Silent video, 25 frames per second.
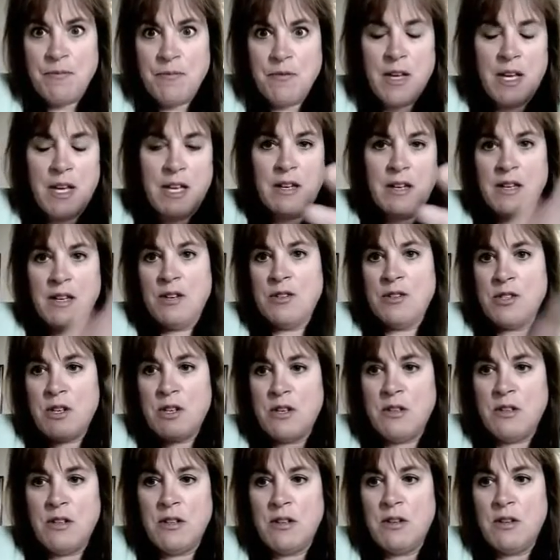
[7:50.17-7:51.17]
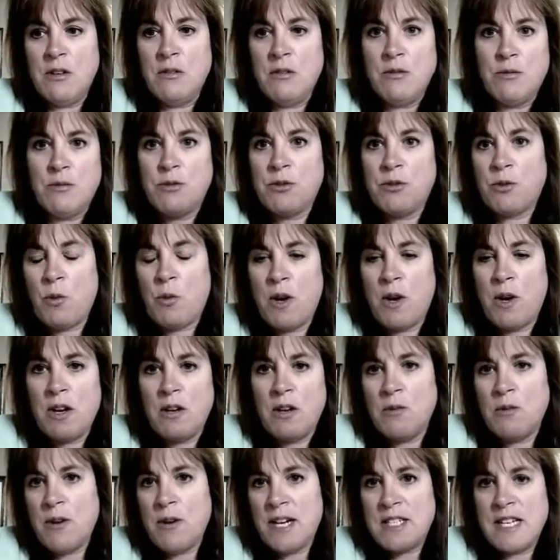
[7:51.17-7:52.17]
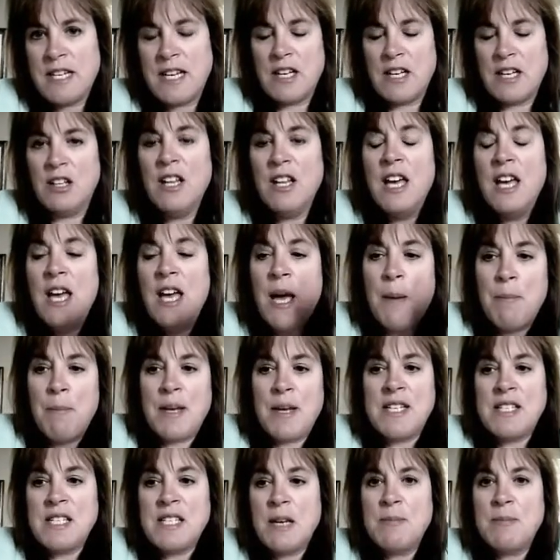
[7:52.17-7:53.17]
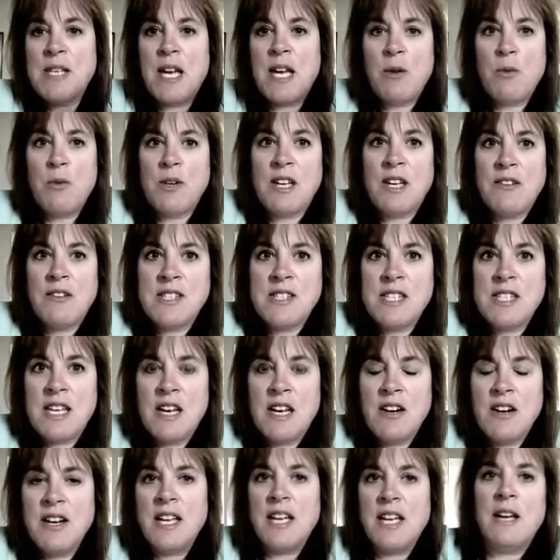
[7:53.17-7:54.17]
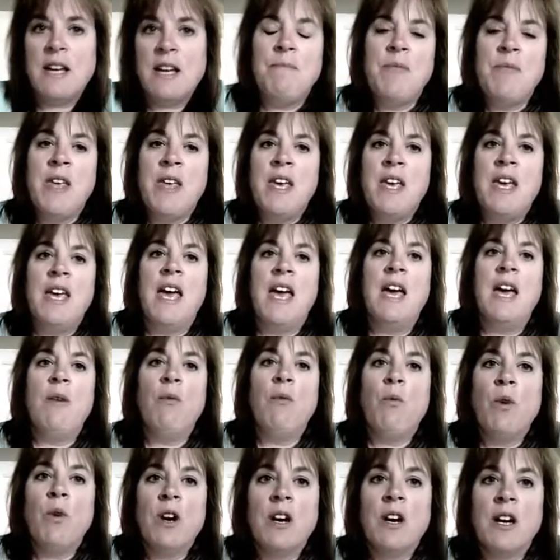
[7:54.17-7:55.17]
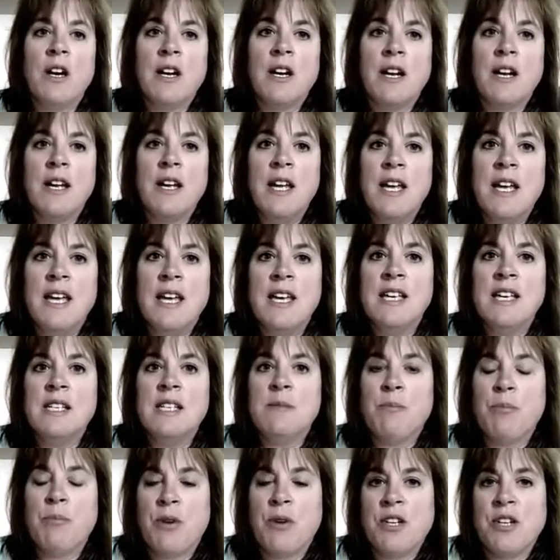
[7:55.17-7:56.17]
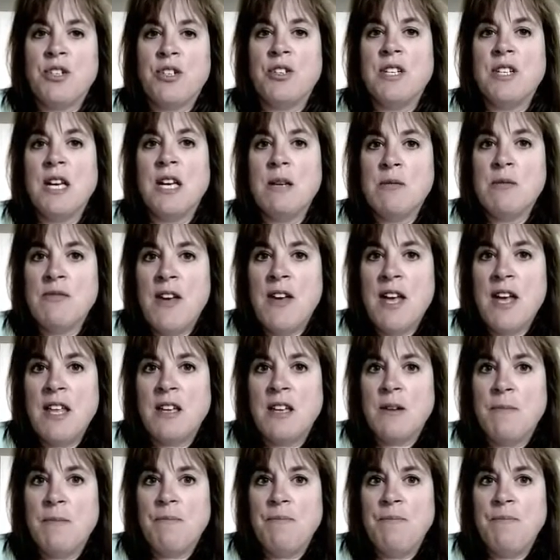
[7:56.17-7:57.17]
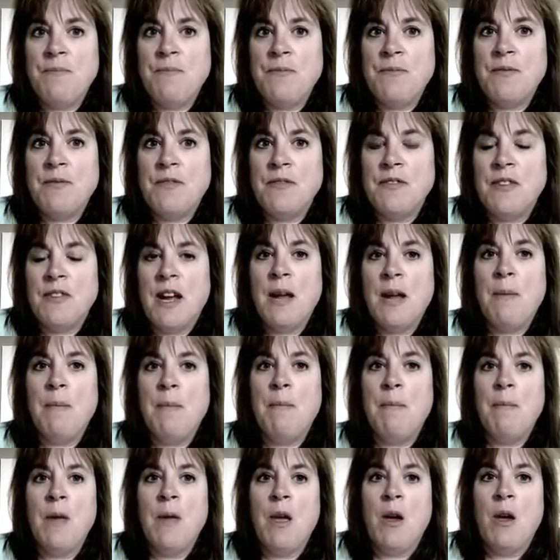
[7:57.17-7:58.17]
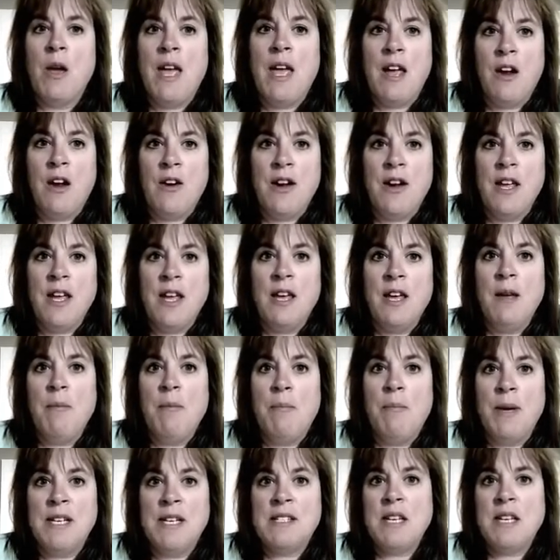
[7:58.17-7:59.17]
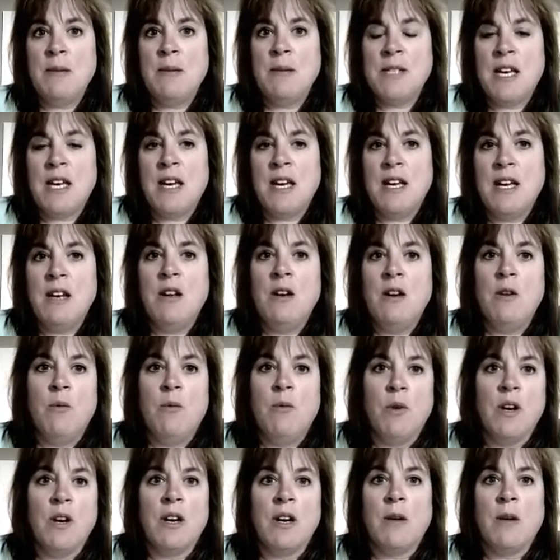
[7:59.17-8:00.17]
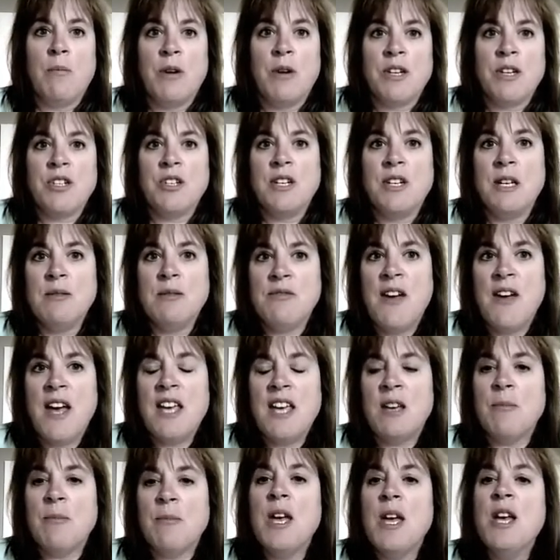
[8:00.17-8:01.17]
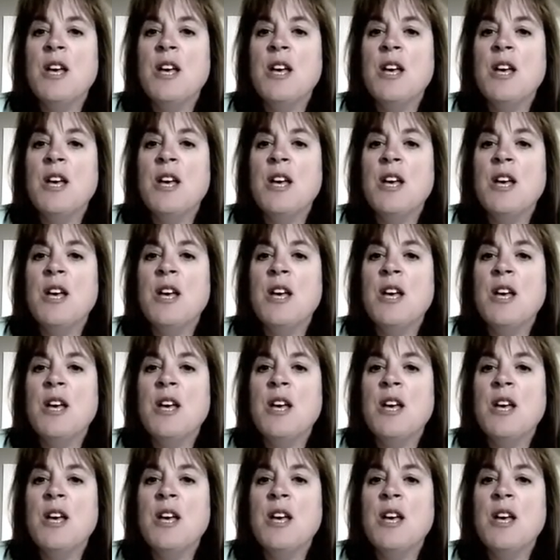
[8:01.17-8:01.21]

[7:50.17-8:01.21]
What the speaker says: Right? Here's a little square or rectangle. Base times height would give us the area. And work is pressure times volume, right? Area, base times height, work, pressure times volume.